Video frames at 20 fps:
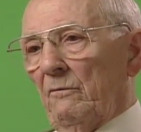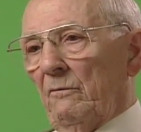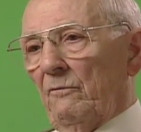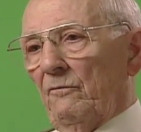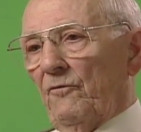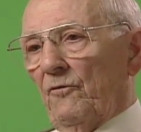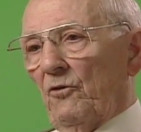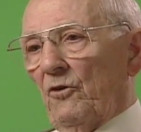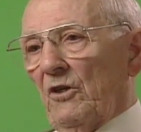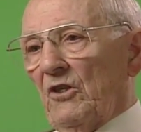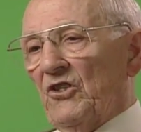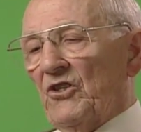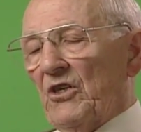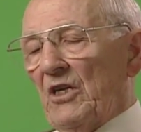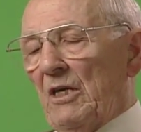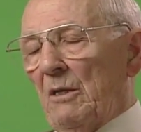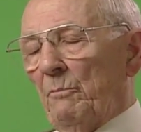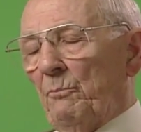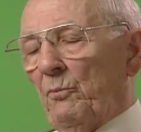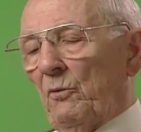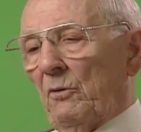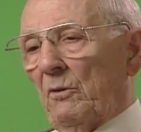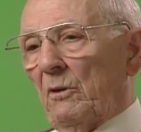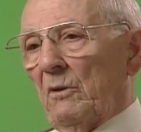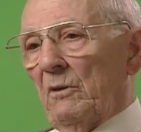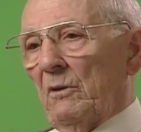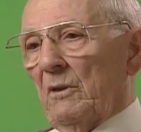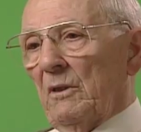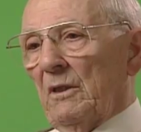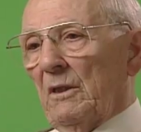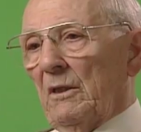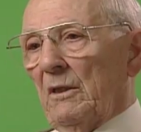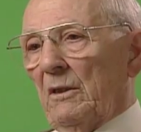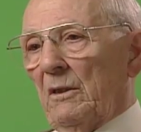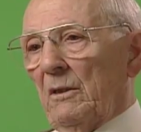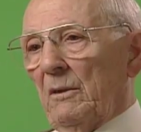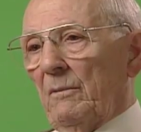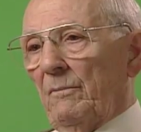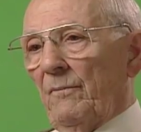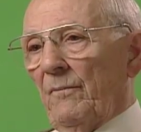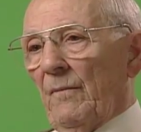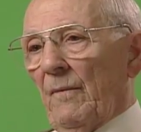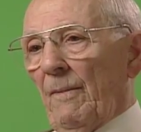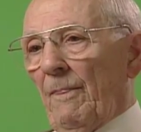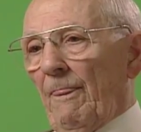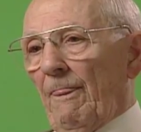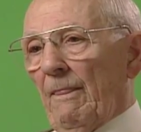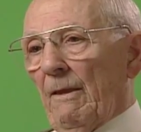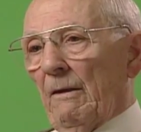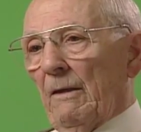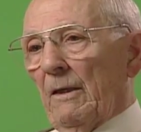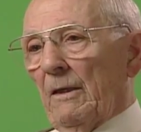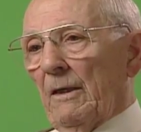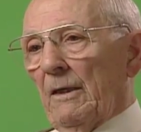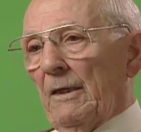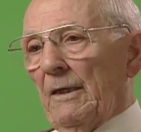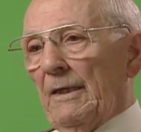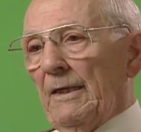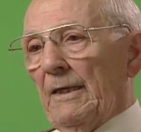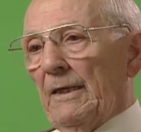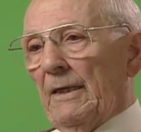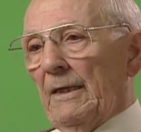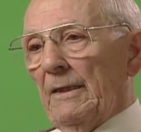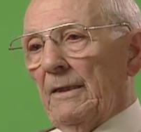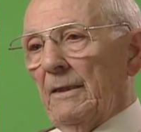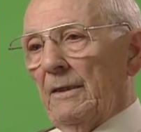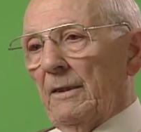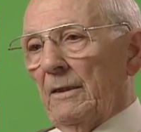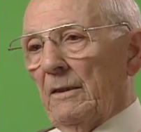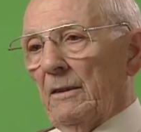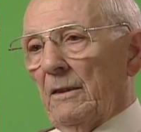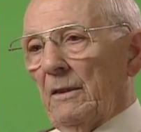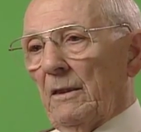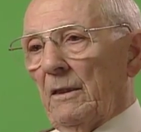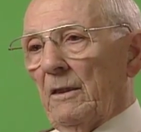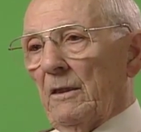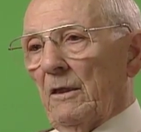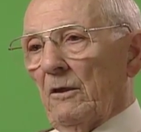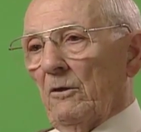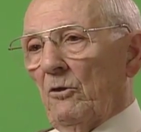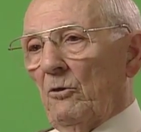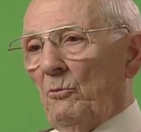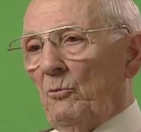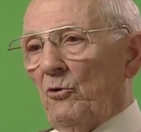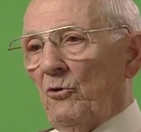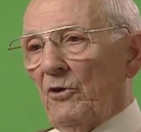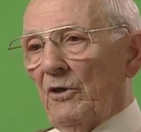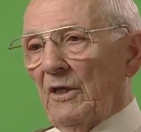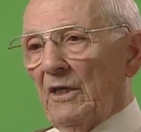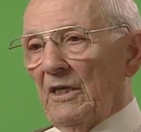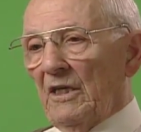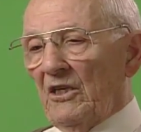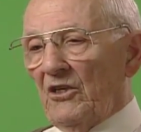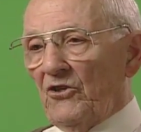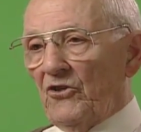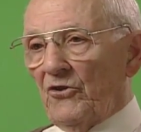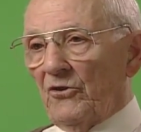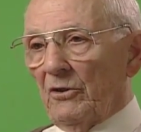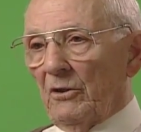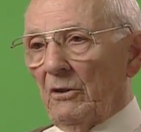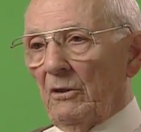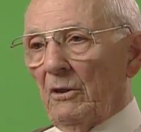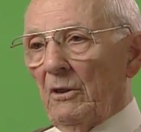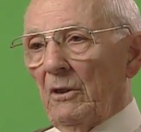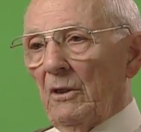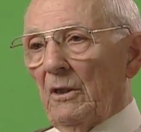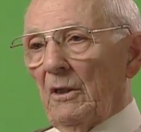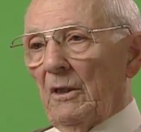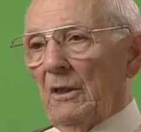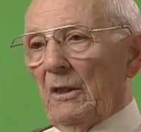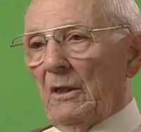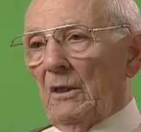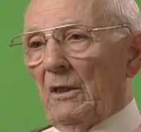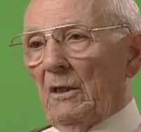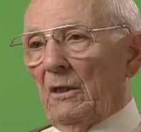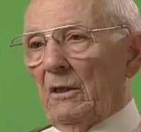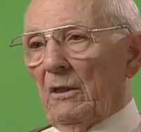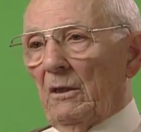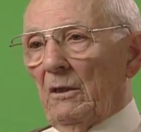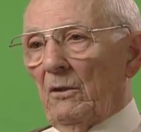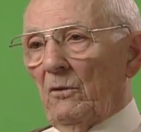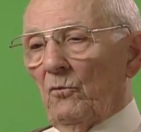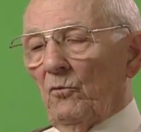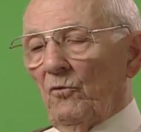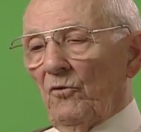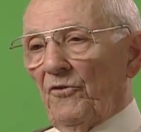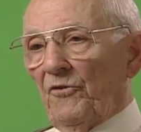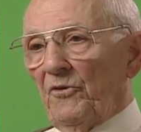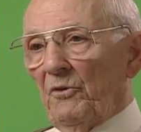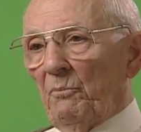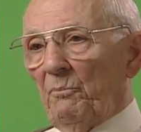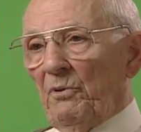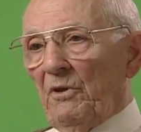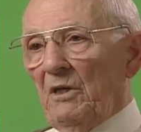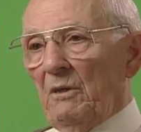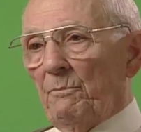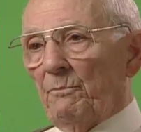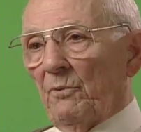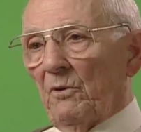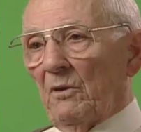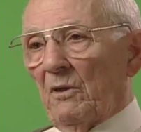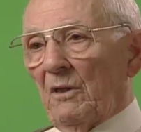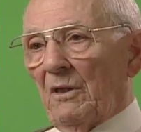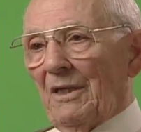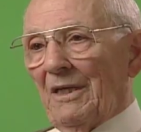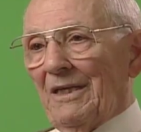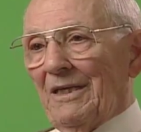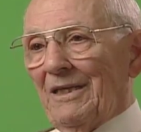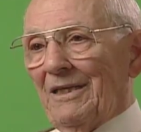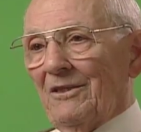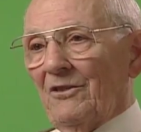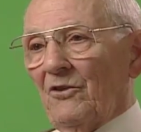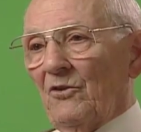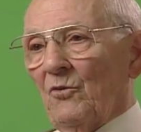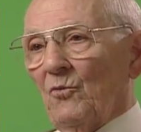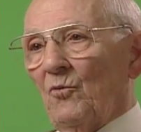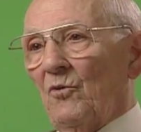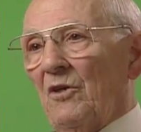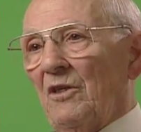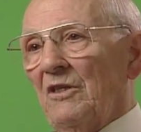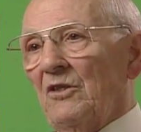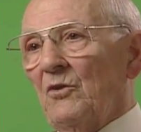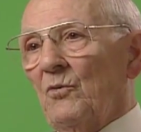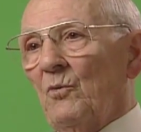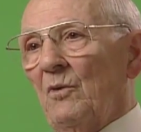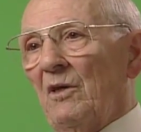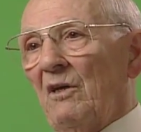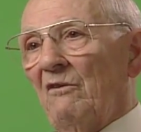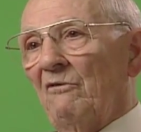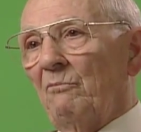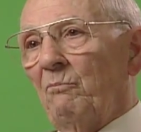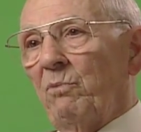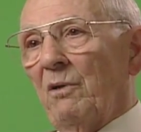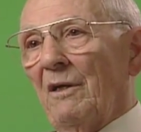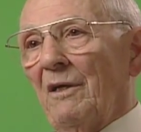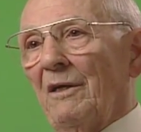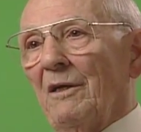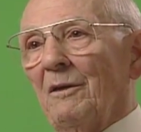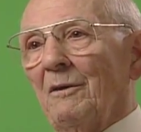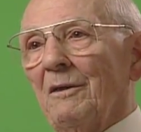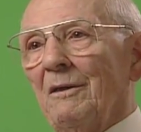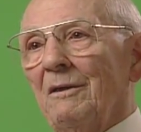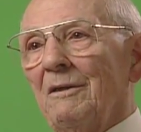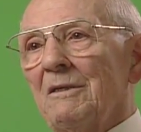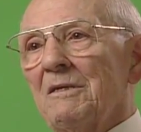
For example, I had little communication with the people at the Y-12 plant.